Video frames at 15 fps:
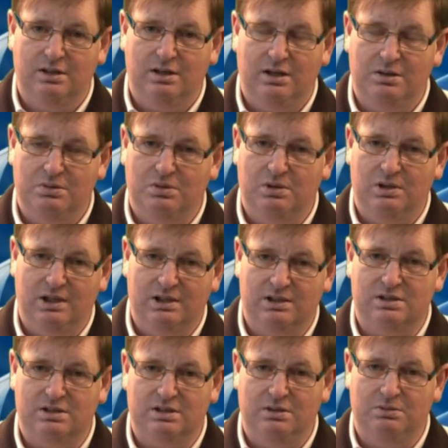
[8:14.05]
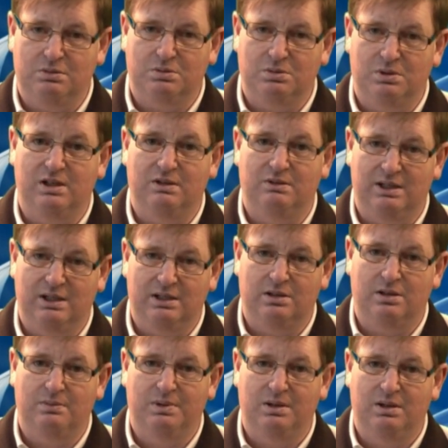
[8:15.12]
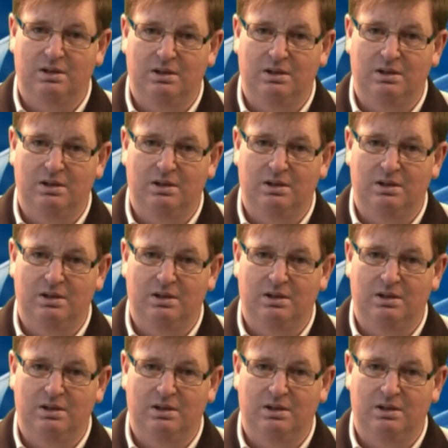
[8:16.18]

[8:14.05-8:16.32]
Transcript: I wouldn't like to say what way you would end up,